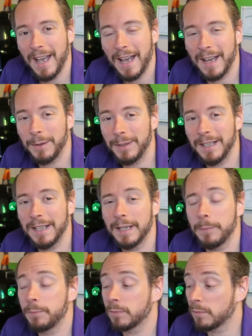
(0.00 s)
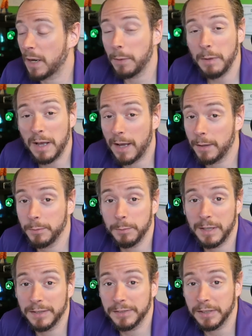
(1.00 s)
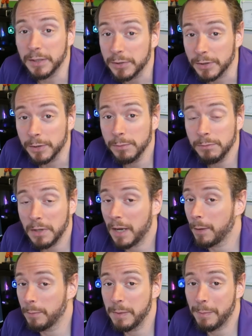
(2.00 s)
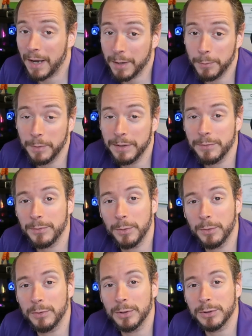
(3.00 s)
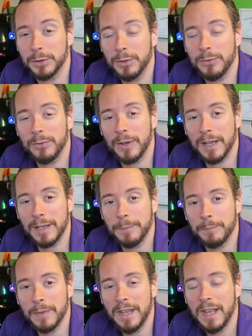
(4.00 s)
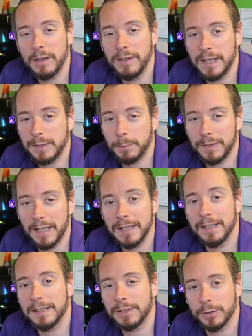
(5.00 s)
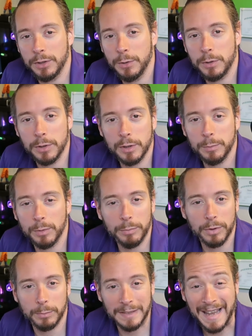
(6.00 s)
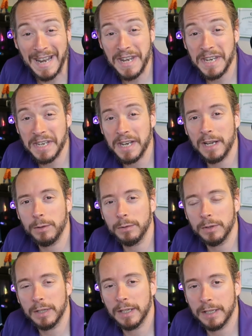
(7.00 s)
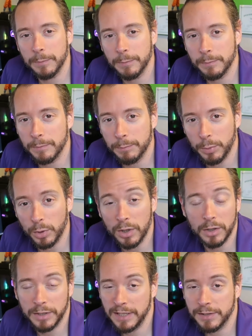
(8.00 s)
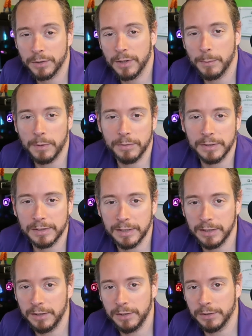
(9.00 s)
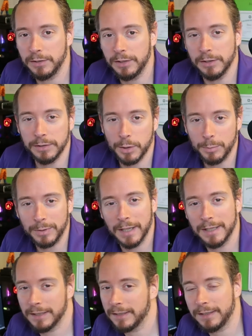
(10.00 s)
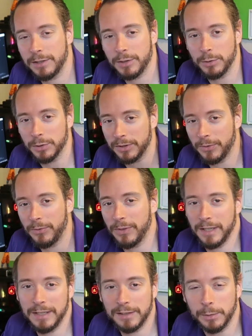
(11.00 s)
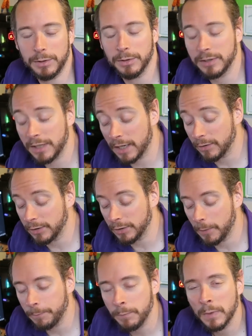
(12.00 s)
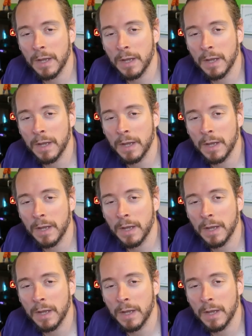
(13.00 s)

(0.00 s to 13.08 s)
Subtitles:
I'll see you soon. I'll be back with other stuff. This playlist on YouTube will probably end now, but on Instagram, obviously, there's no playlist. It's just the feed, so it just carries on.